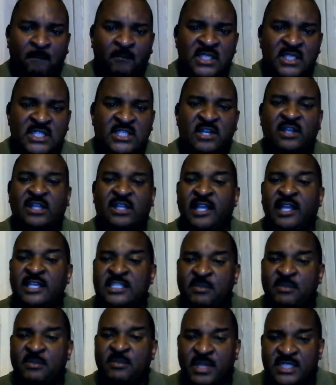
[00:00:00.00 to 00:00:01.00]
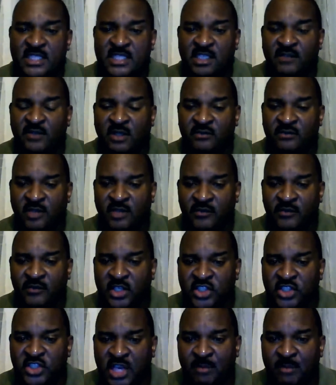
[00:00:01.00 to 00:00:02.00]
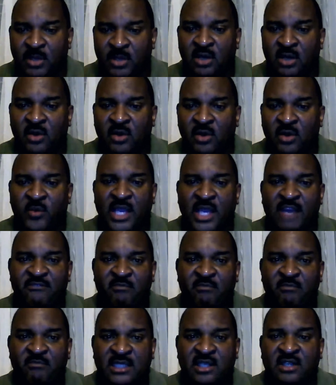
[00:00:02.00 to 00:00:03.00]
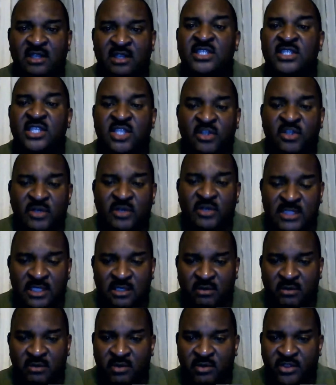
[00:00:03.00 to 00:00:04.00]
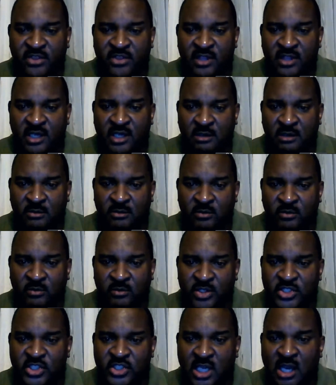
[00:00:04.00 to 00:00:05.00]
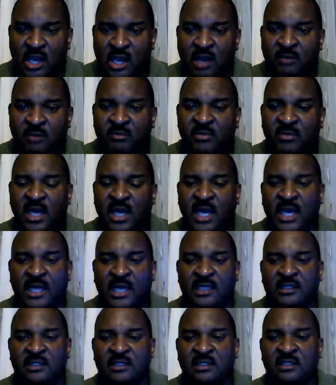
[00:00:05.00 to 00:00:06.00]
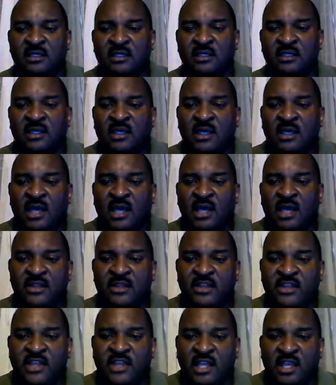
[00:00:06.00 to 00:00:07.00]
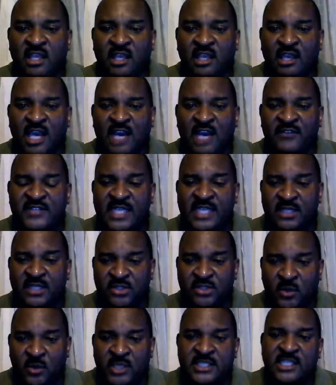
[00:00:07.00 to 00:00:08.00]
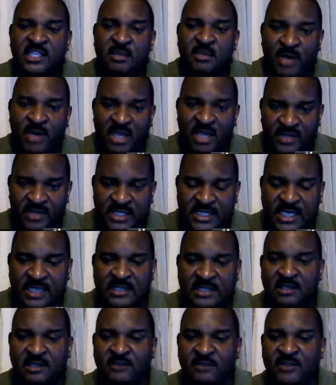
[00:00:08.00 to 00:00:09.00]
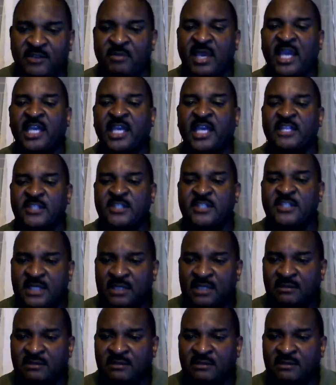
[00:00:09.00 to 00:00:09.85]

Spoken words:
Certainly, as the president of the chamber, we have met continuously with GCOM, and they have said to us on the private sector the mechanisms